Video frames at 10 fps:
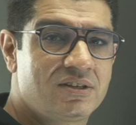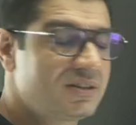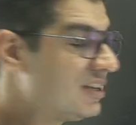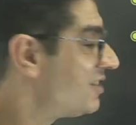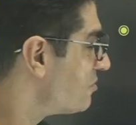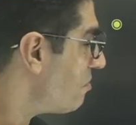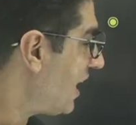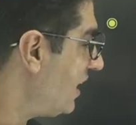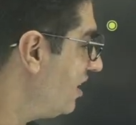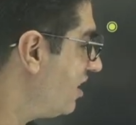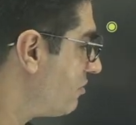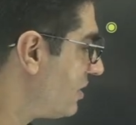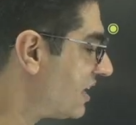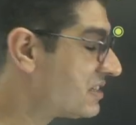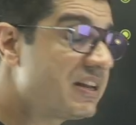It's mild,
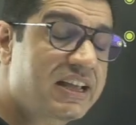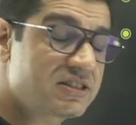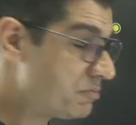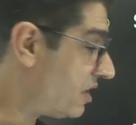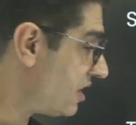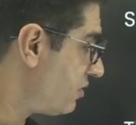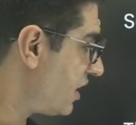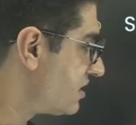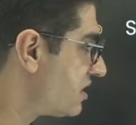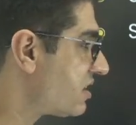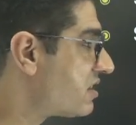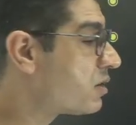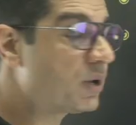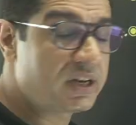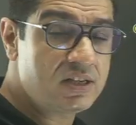whereas this other
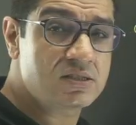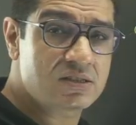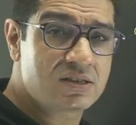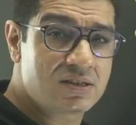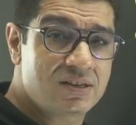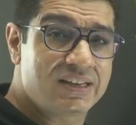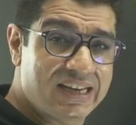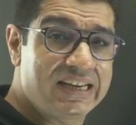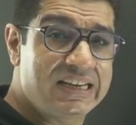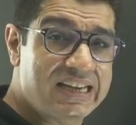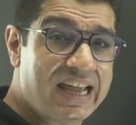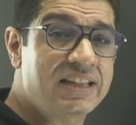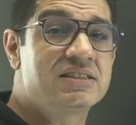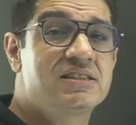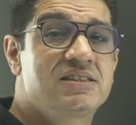one is
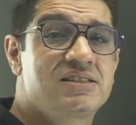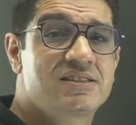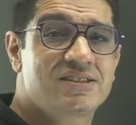intense.